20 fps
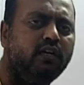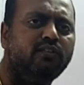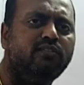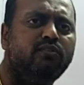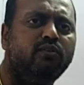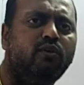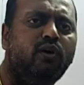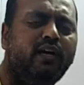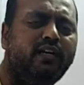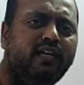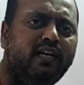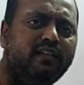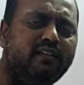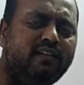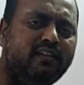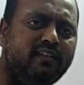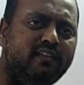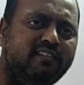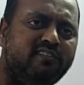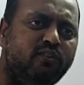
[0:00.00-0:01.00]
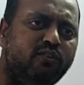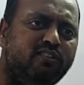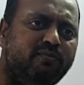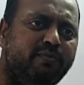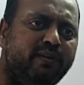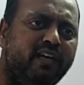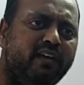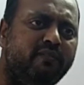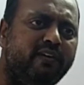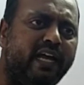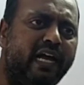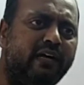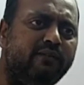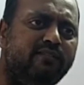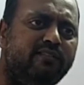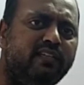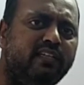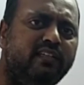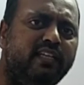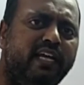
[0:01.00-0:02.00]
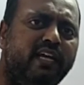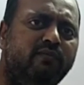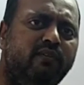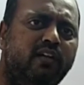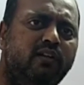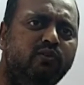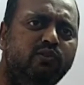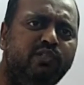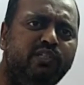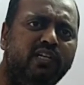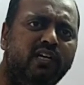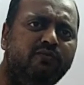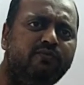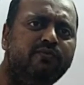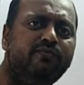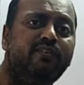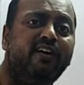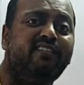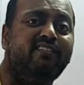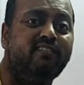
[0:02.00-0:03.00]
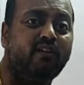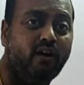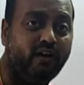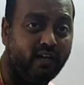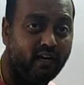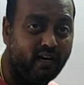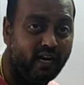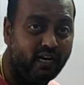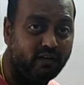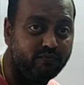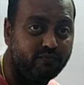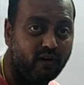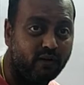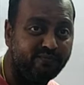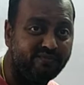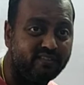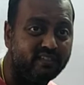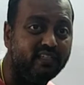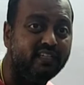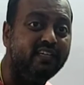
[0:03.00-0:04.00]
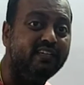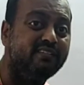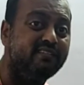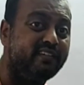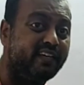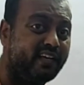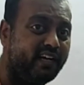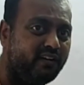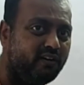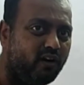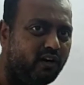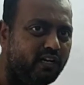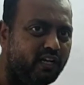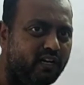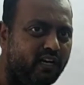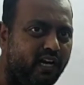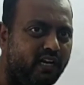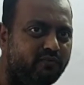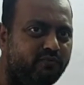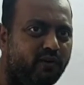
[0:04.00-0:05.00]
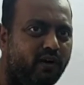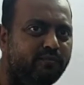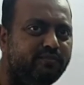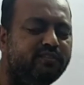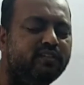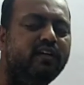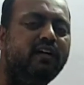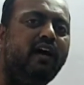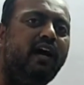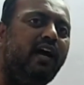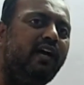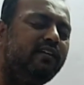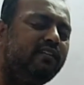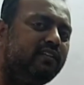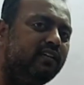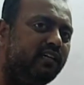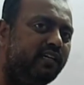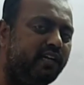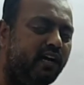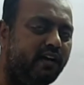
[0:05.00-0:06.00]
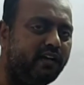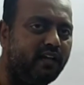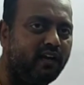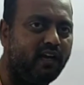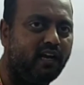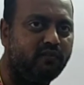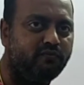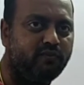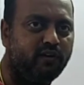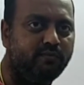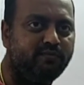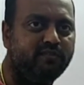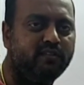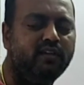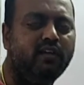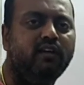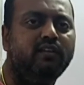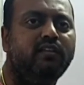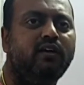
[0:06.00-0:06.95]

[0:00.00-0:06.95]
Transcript: So under the lithosphere we have seen the evolution of first order landforms, second order landforms and third order landforms.